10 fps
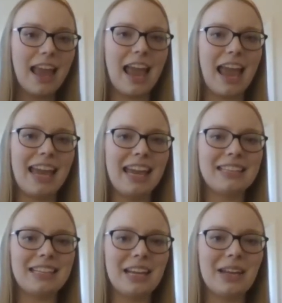
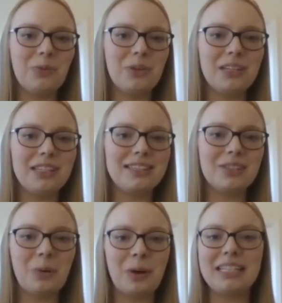And it was
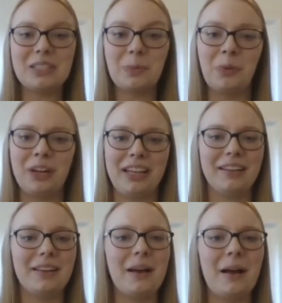quite disappointing.
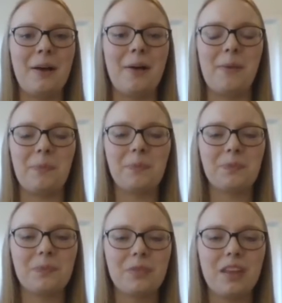
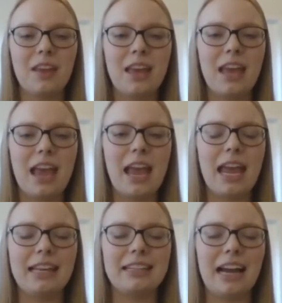
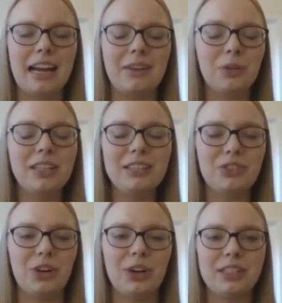And I really
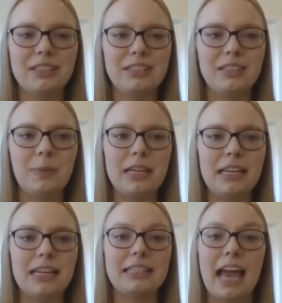started to
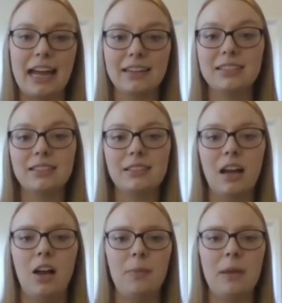be attacked
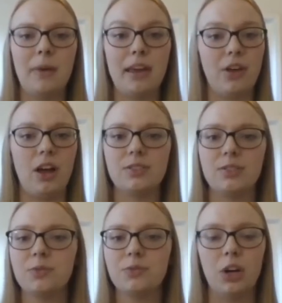in my
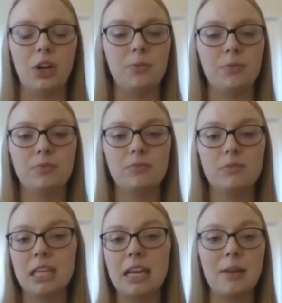thoughts from
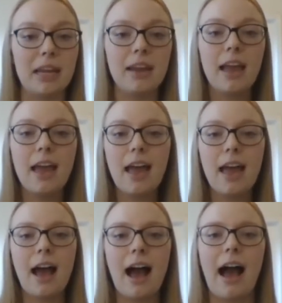the enemy.
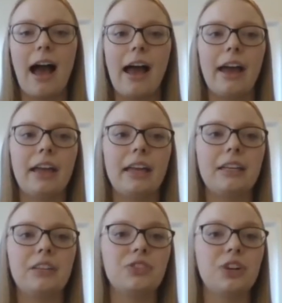
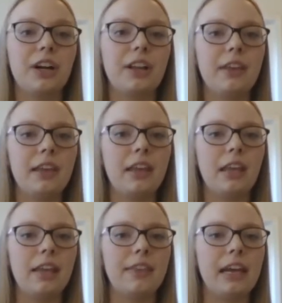I started
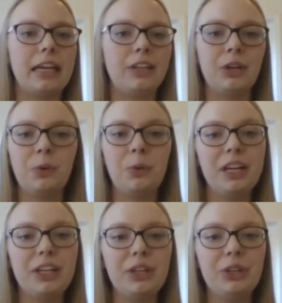thinking that, you know
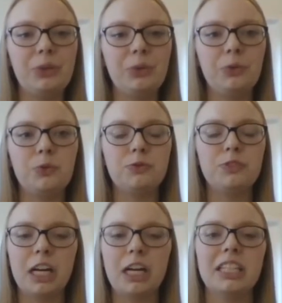what, you've
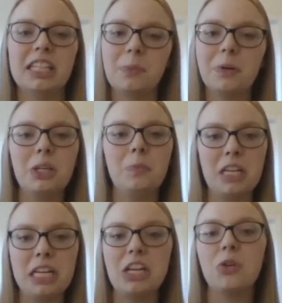done like a pretty
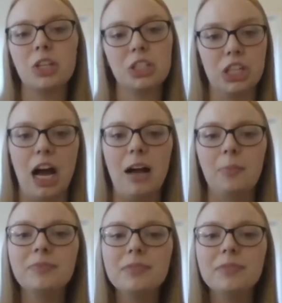mediocre job